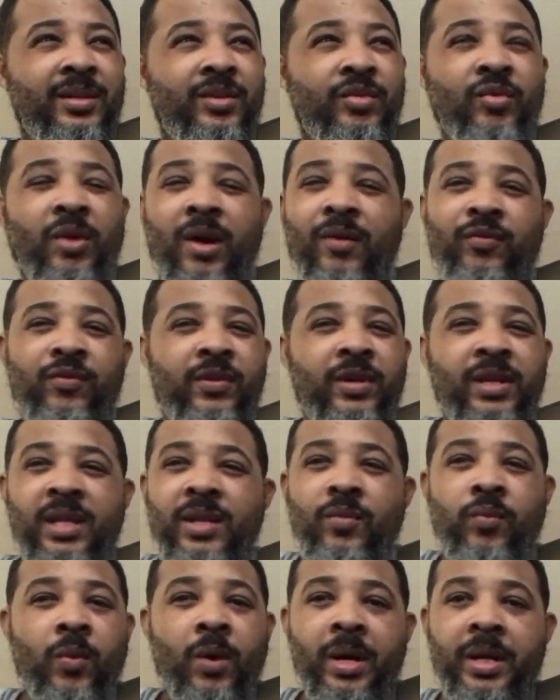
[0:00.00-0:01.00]
do I
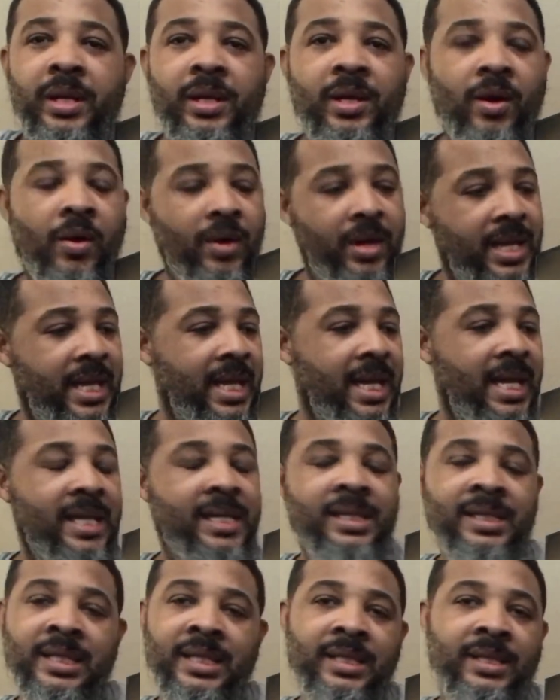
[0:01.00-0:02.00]
really want to go
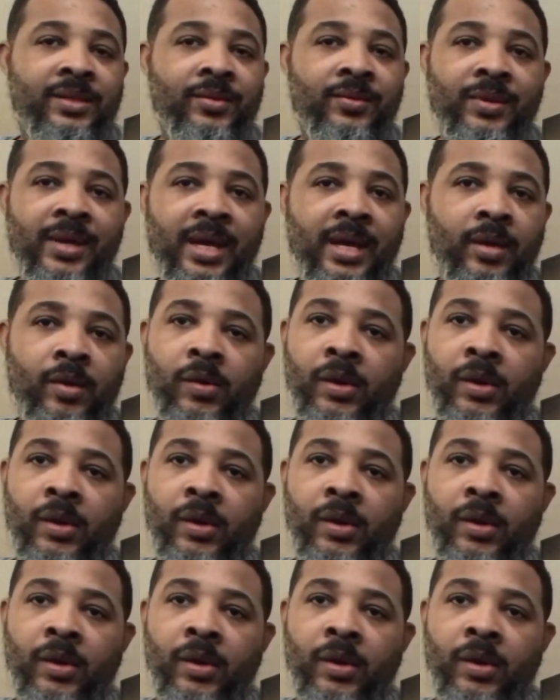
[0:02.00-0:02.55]
ahead and just do that,